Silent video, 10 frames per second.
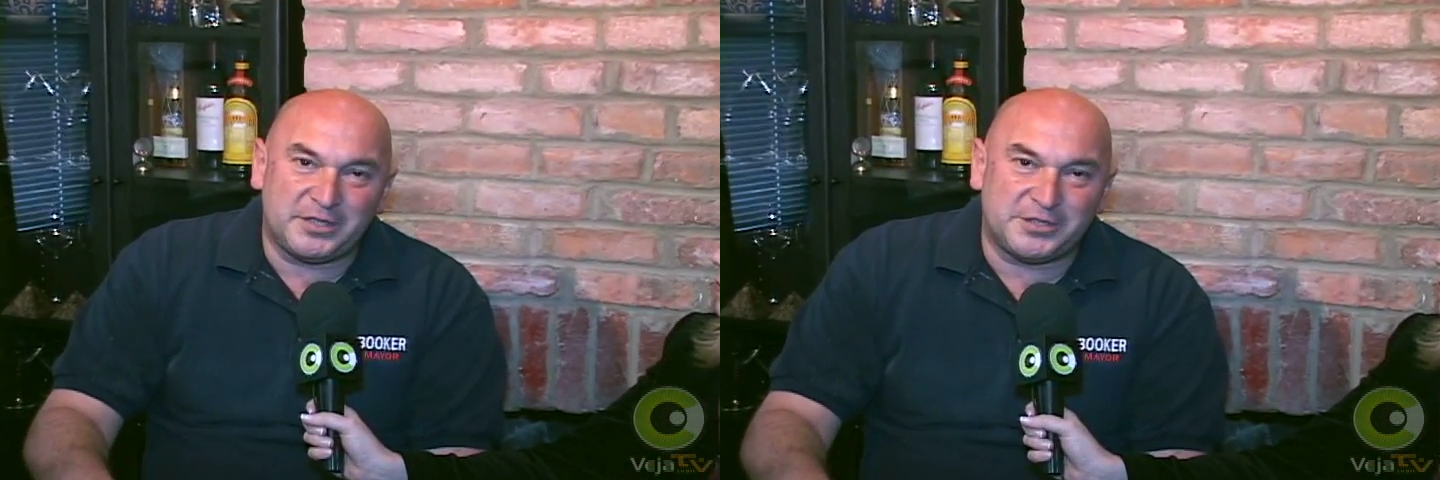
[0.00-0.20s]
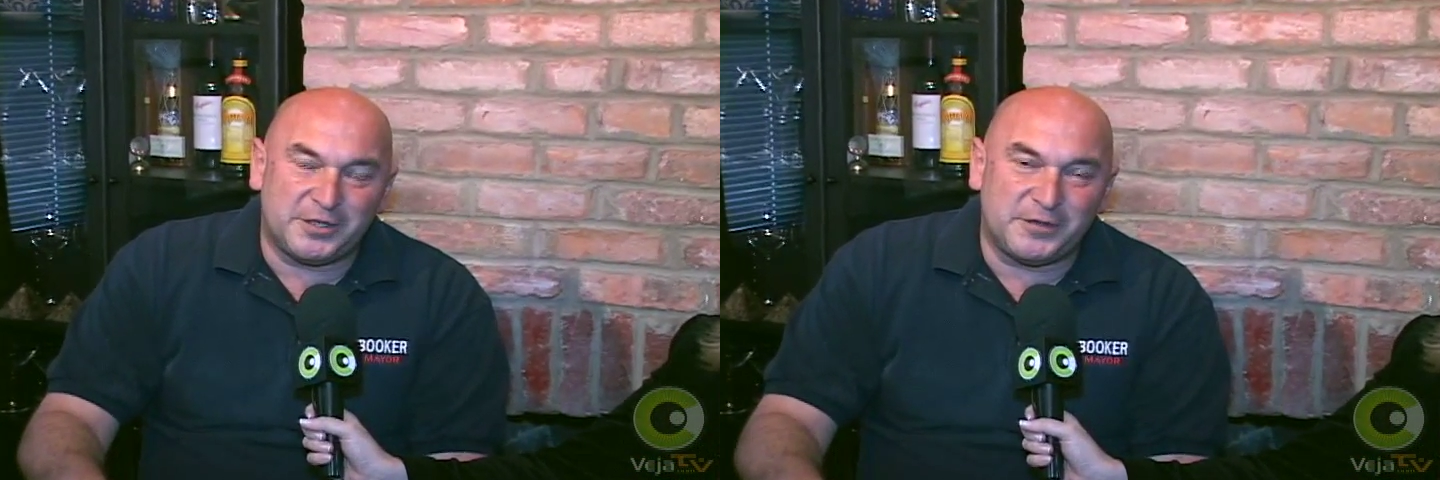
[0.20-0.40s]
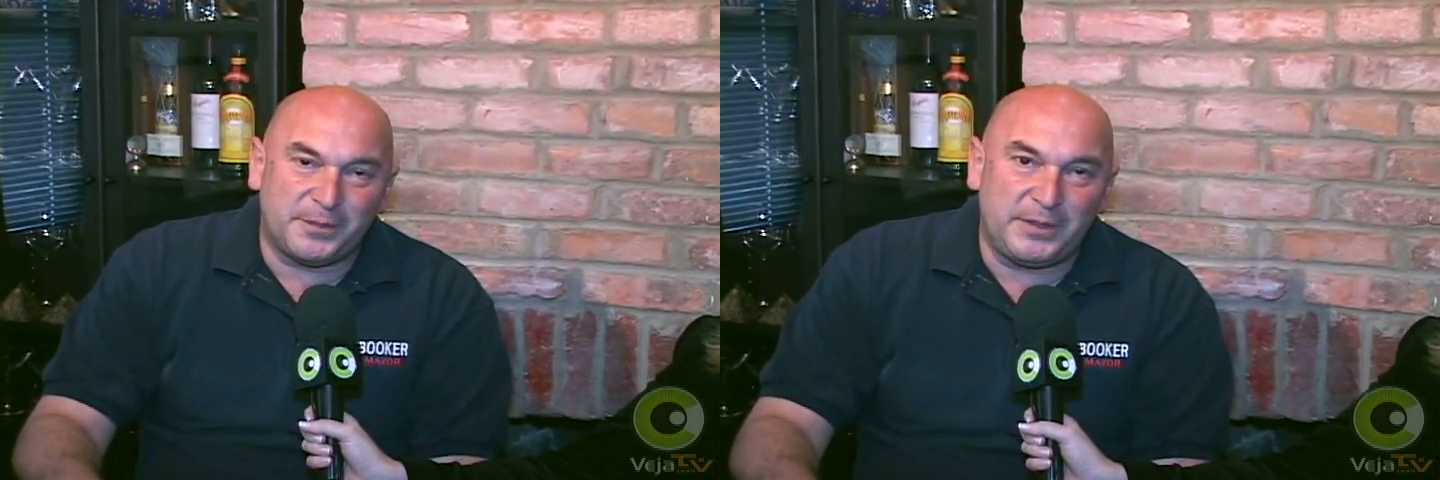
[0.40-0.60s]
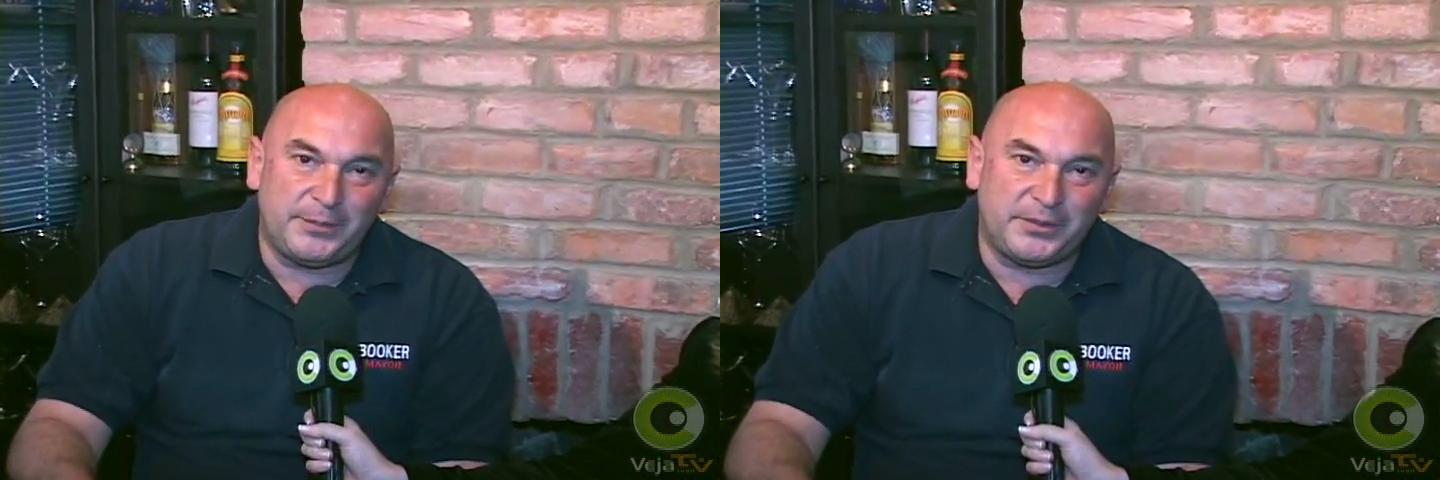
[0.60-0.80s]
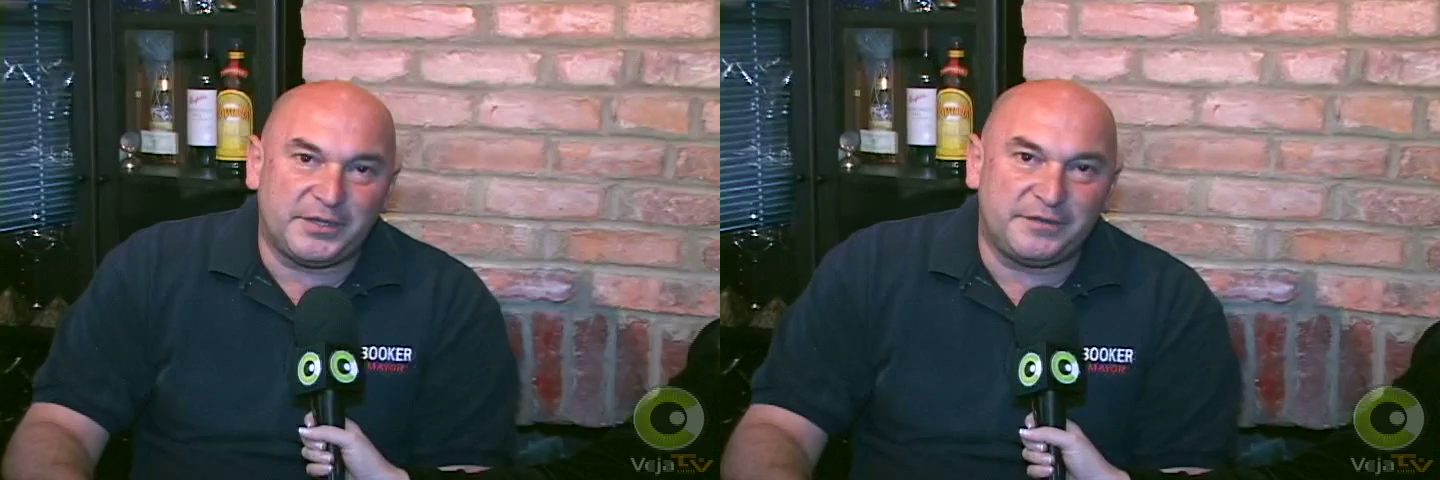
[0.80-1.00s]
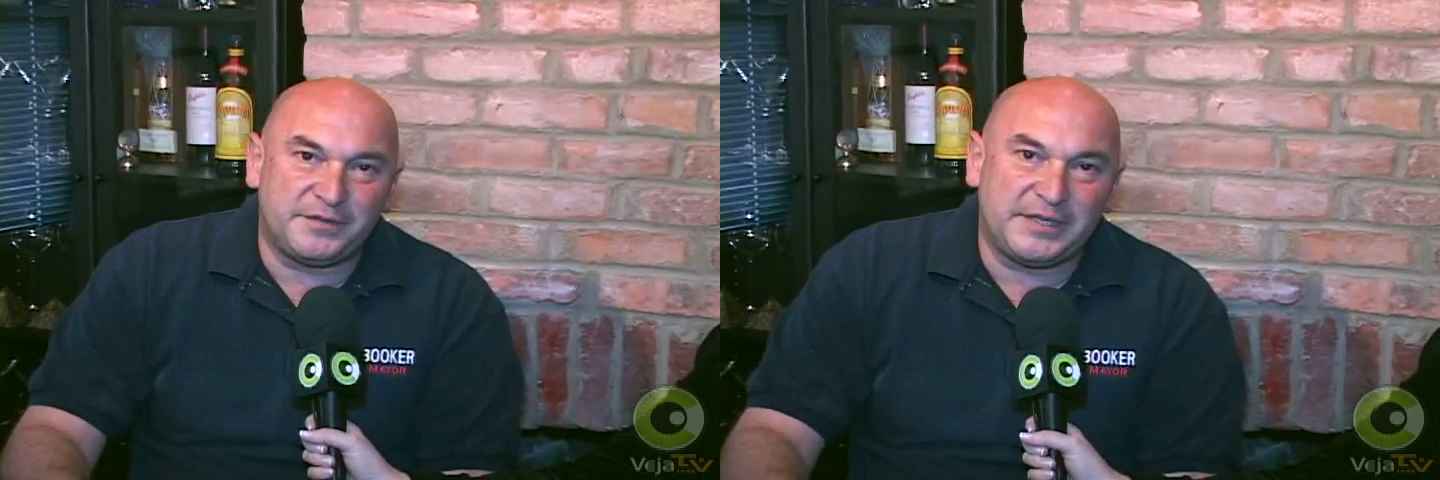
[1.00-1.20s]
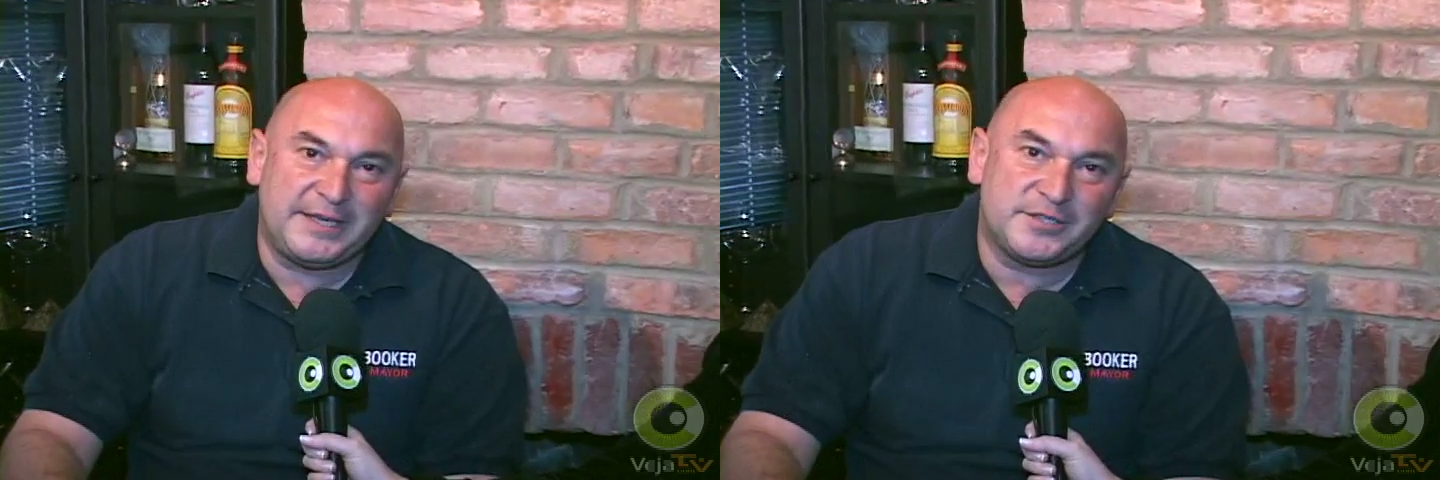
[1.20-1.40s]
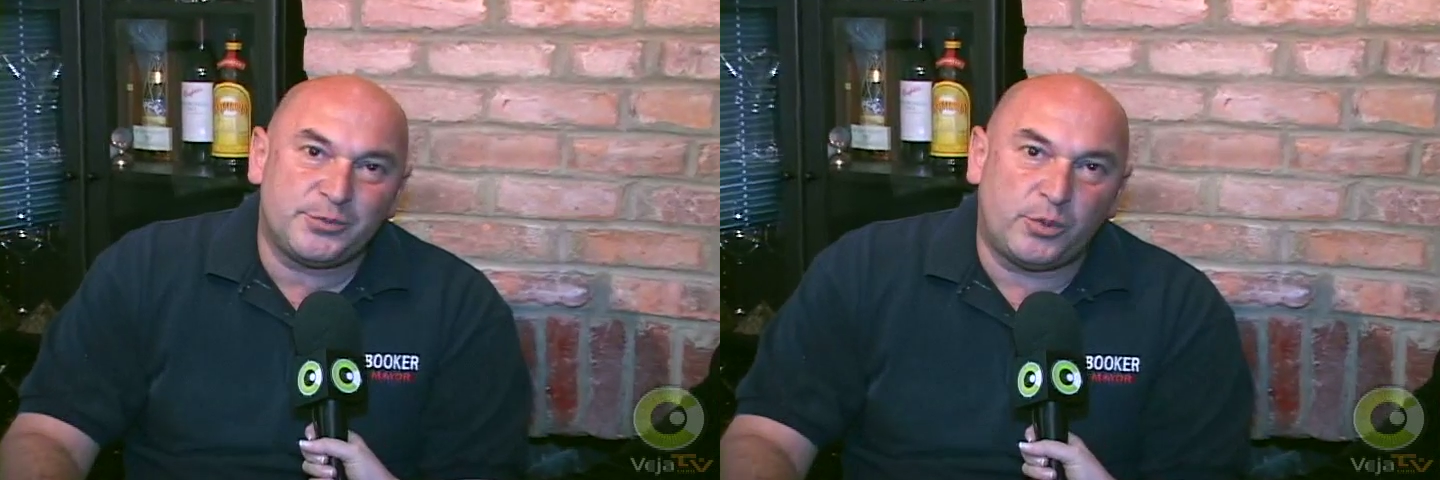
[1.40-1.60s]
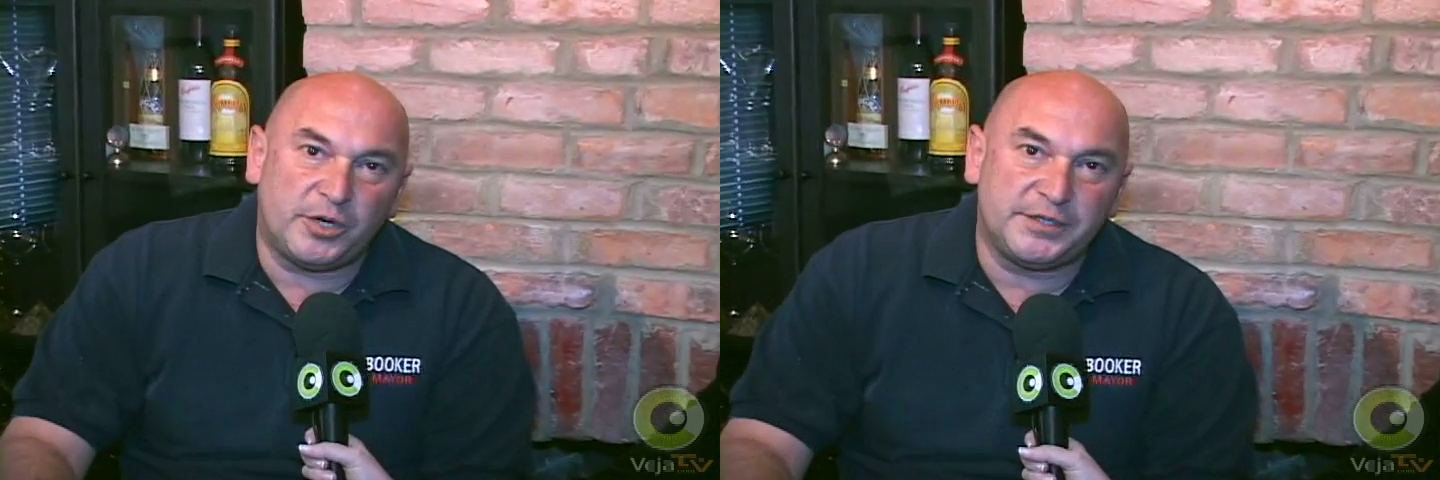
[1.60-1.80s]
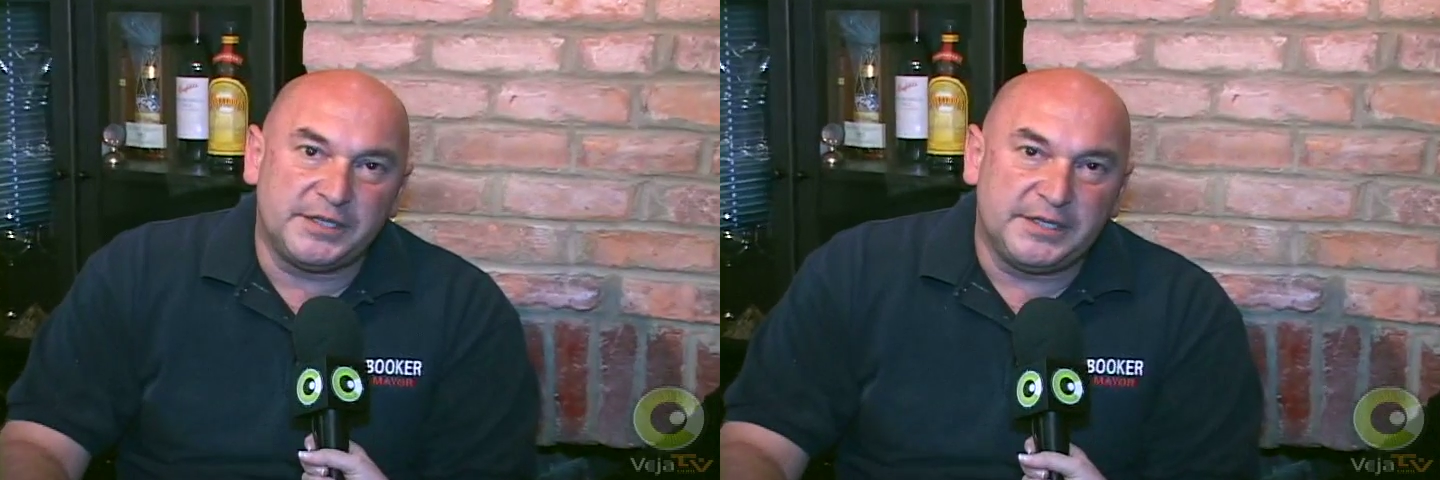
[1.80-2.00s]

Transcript: to serve the people of the East Ward